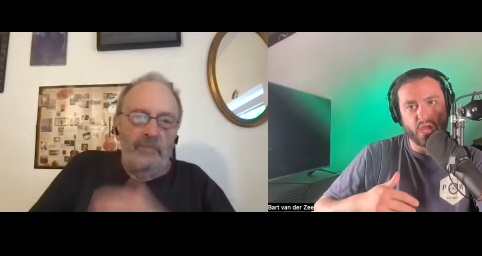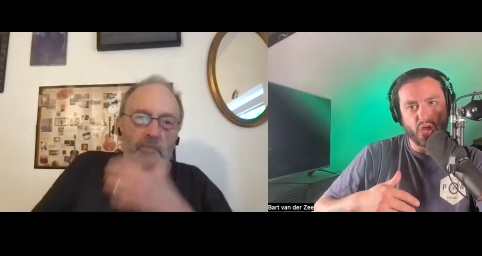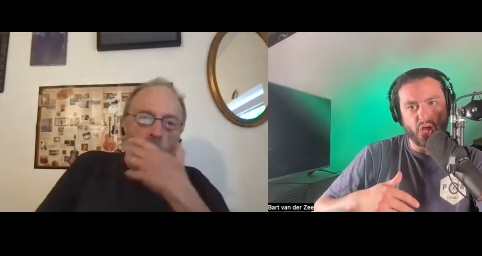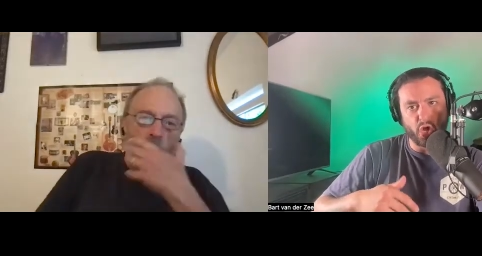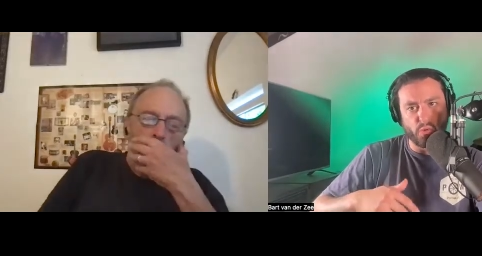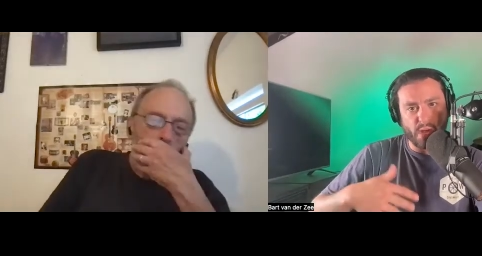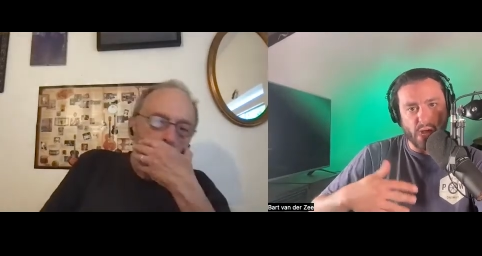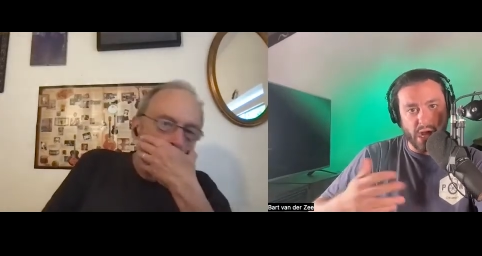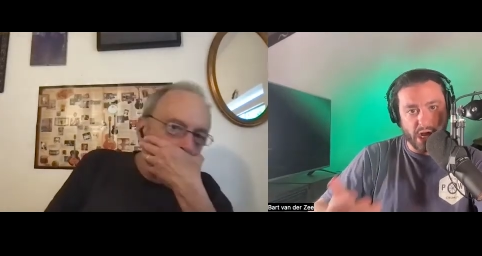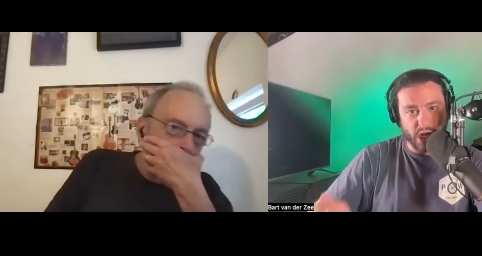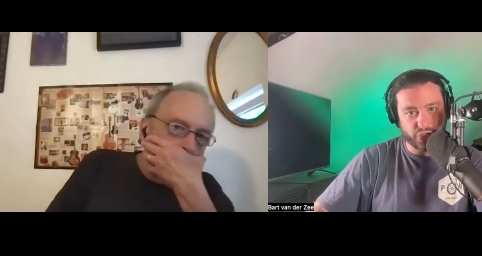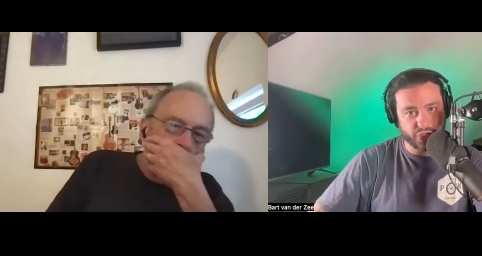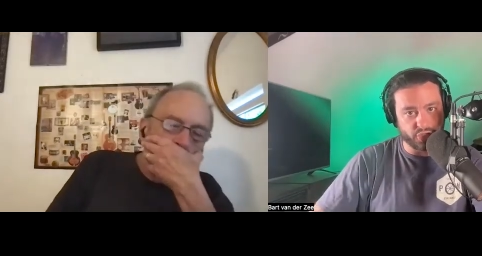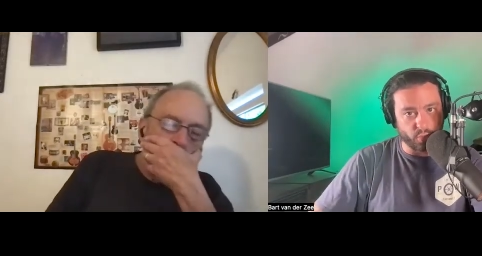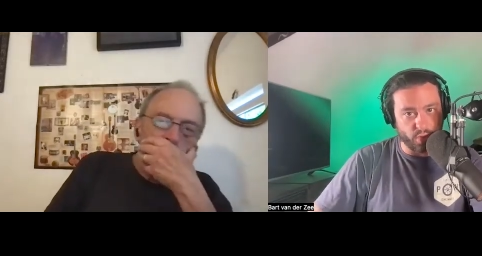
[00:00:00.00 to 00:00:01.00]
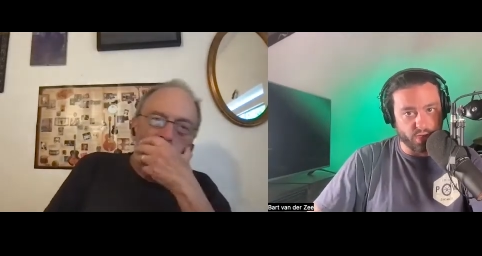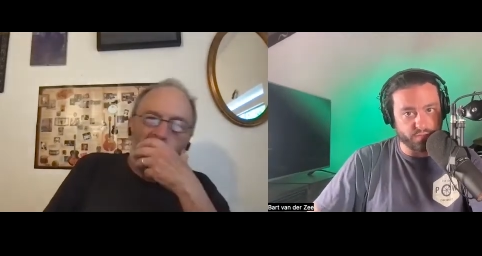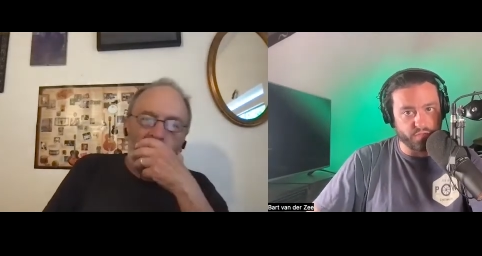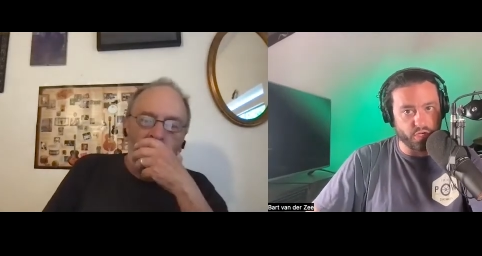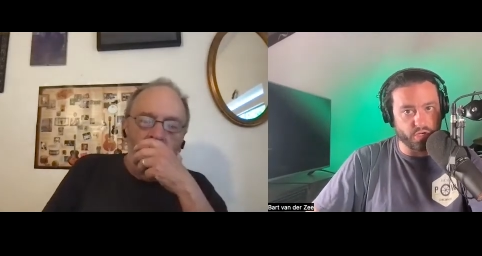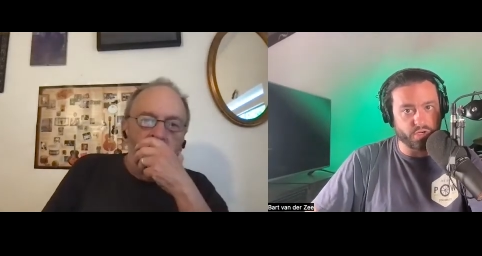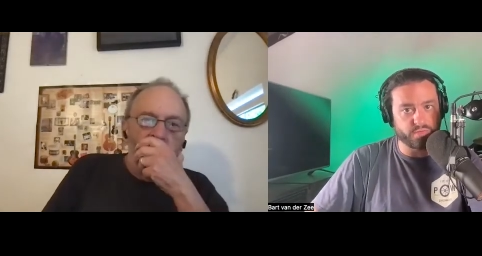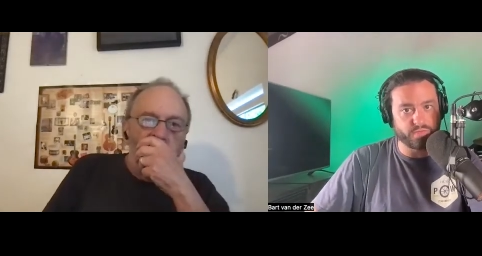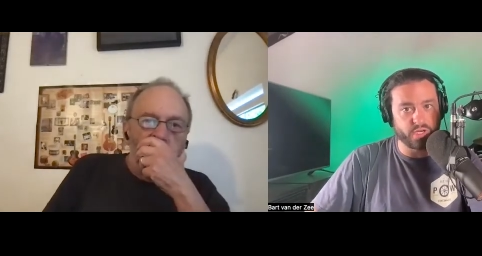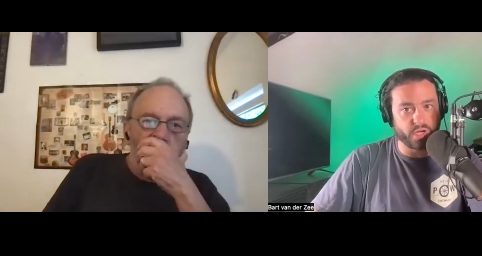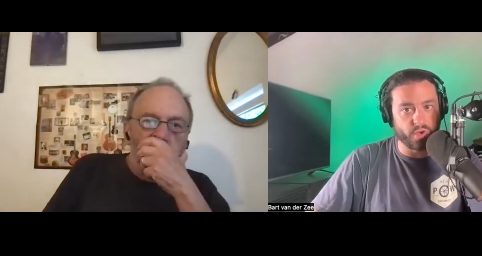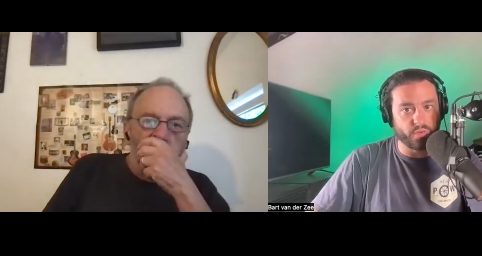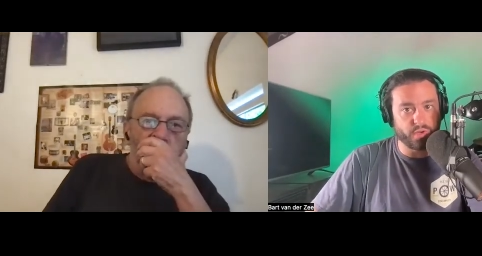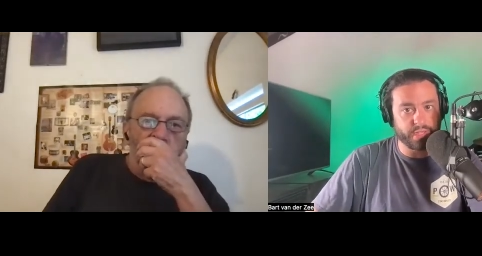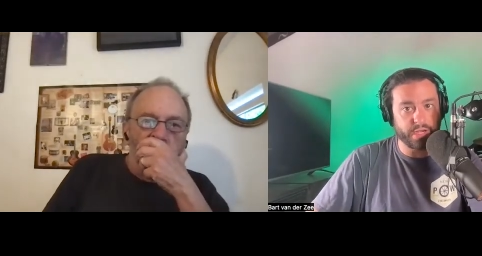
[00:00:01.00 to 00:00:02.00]
Speaker 1: homage to one of your you
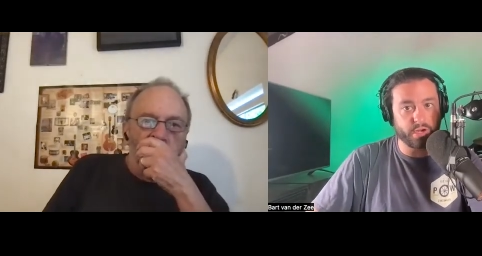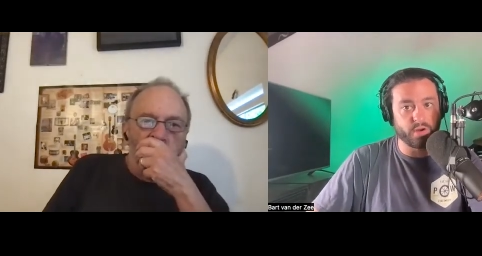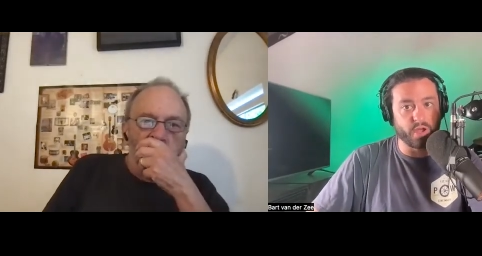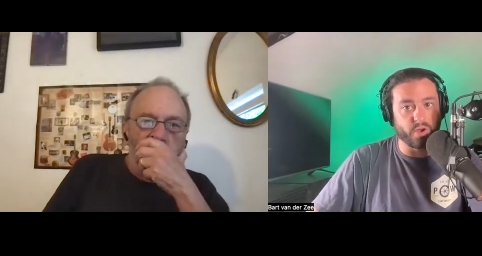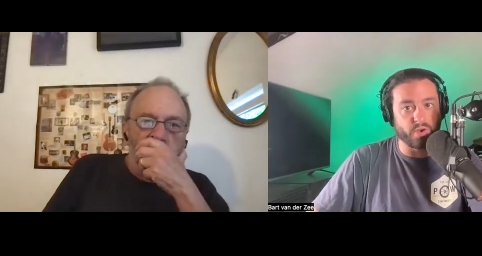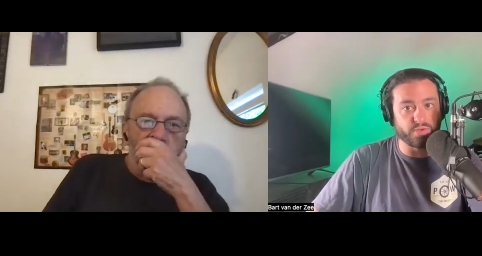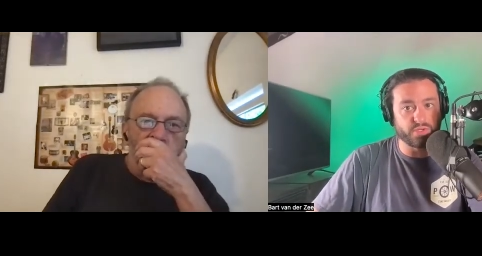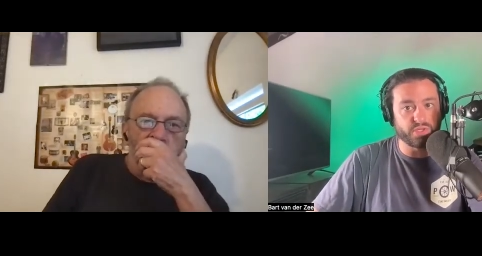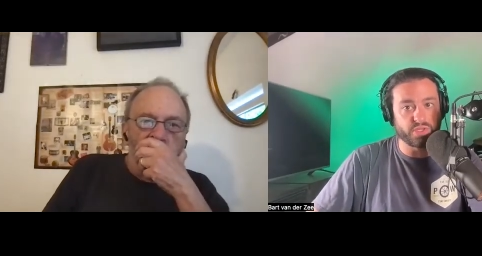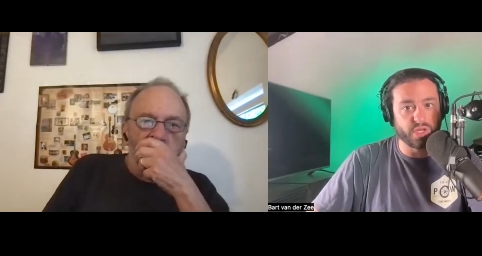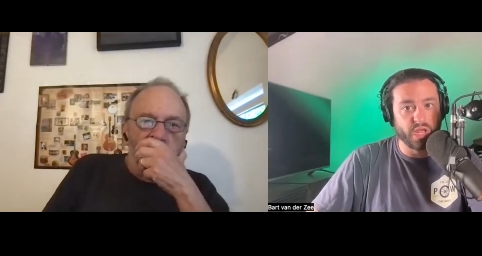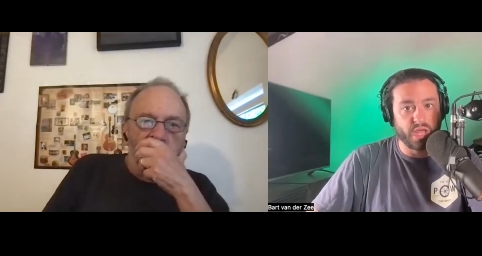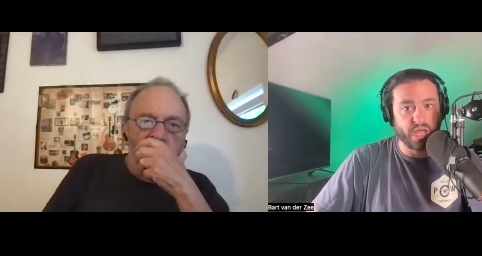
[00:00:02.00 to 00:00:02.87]
know heroes